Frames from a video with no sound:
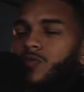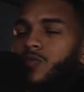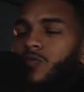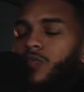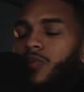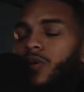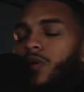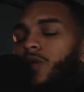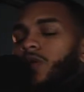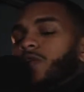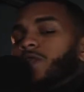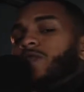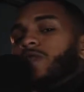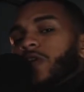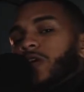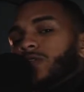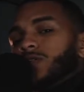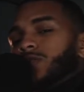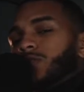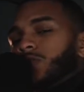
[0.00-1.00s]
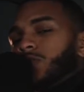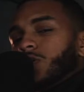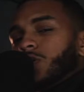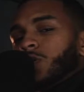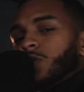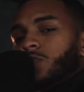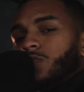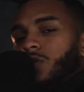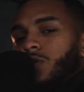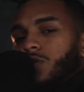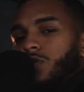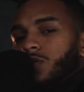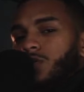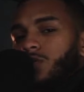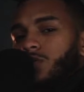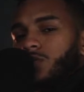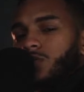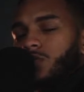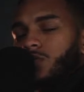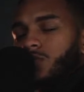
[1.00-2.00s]
putting a face to the enemy,
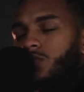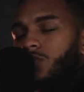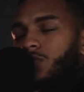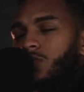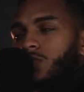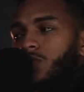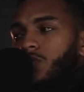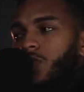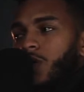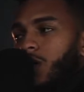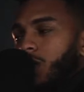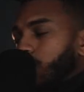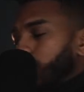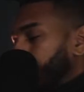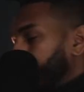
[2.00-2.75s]
right?